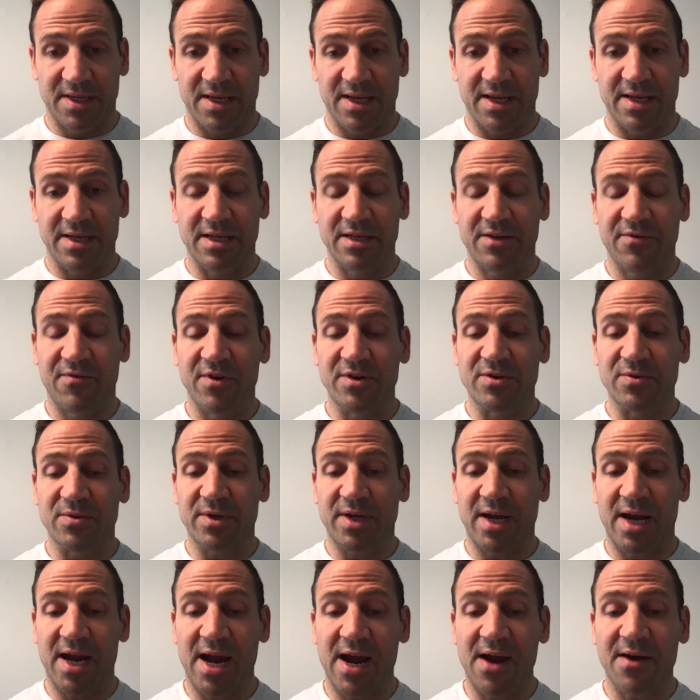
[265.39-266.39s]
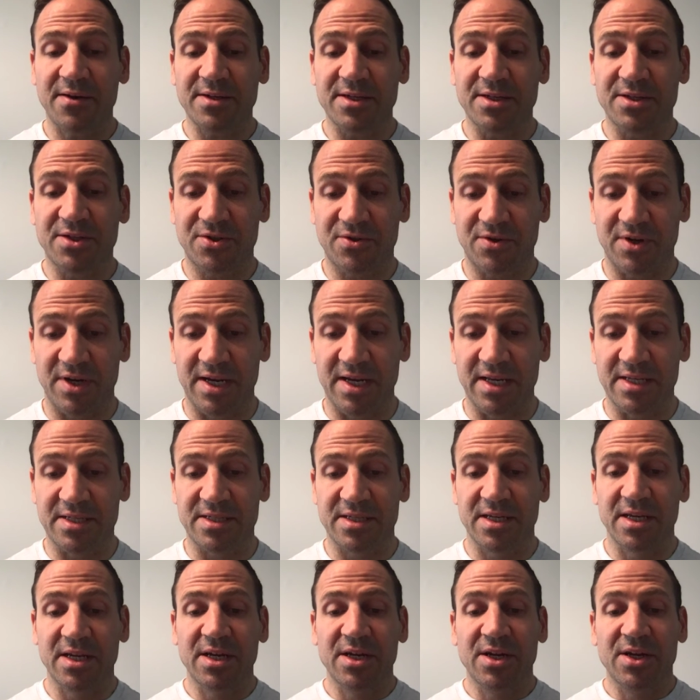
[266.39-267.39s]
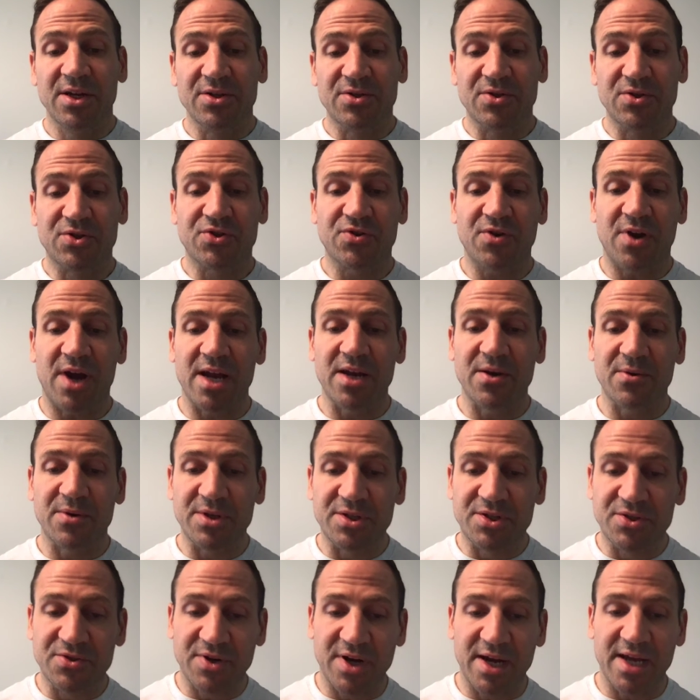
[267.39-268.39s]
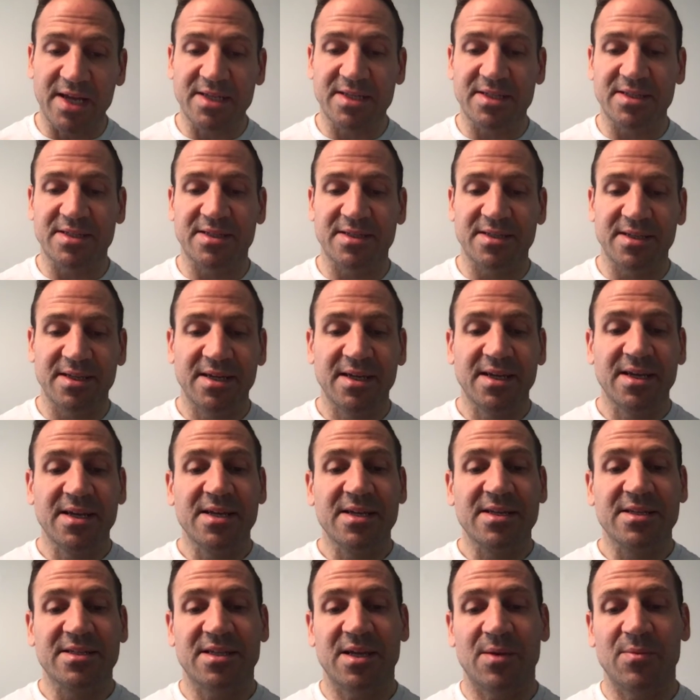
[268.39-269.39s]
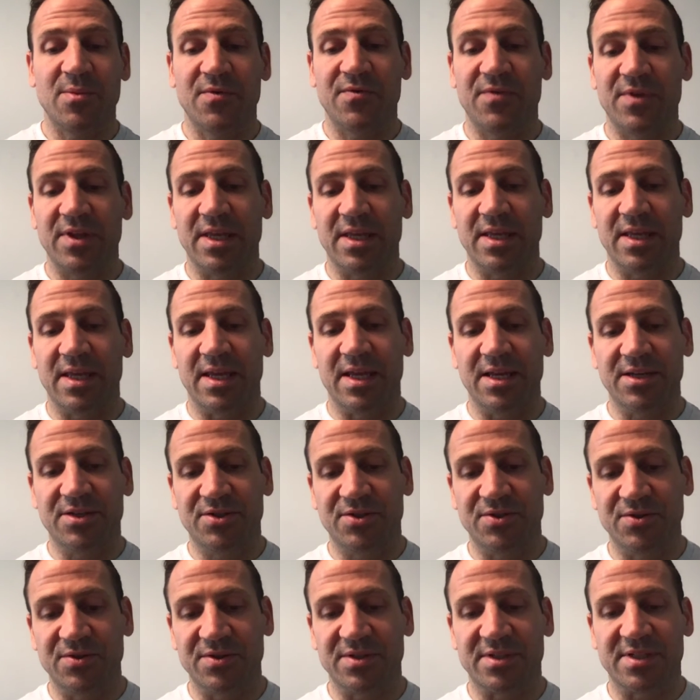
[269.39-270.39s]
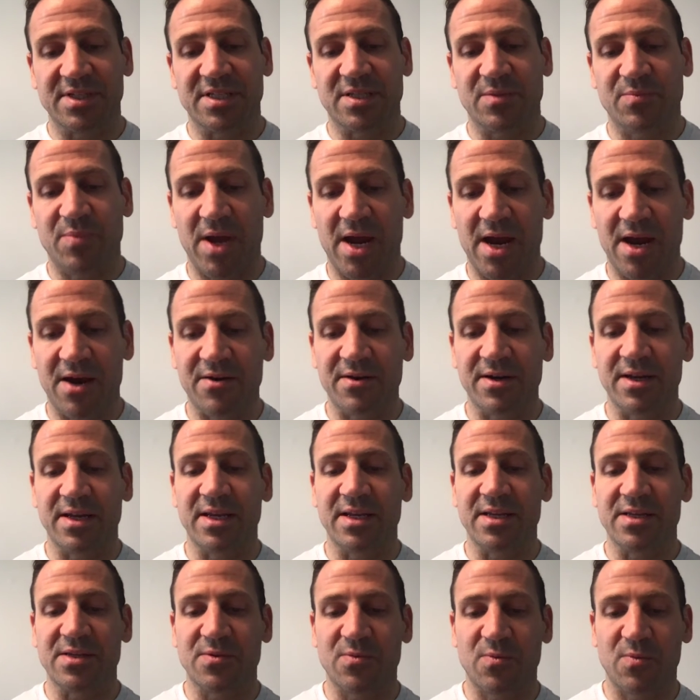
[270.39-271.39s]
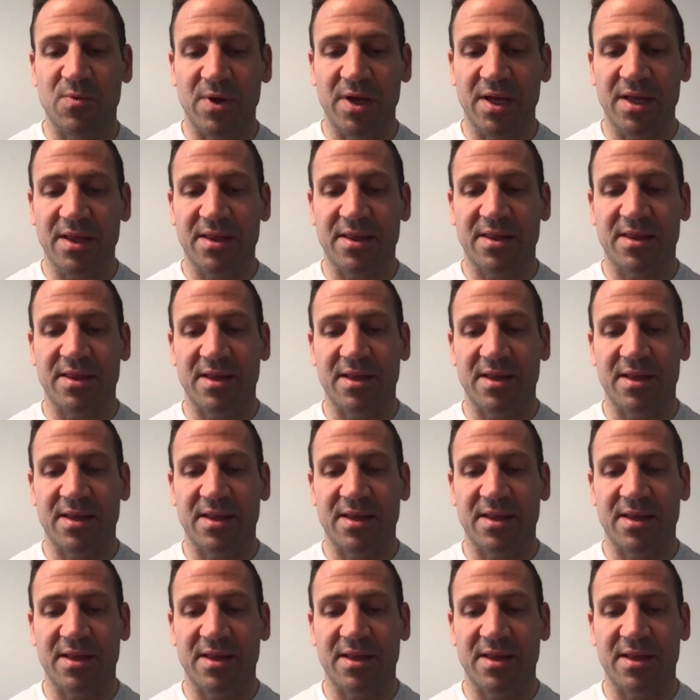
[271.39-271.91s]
and individual character traits to try to address some of the issues, disparities with